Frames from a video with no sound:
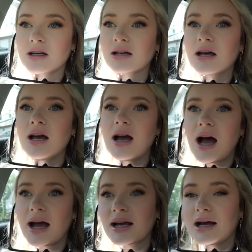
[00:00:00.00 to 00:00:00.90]
Like,
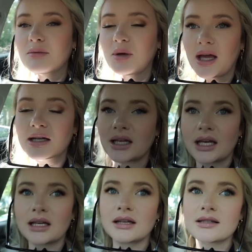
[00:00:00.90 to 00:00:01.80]
I got
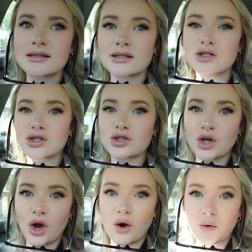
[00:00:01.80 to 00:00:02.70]
pancakes,
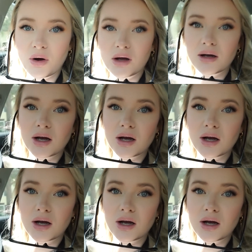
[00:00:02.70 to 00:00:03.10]
so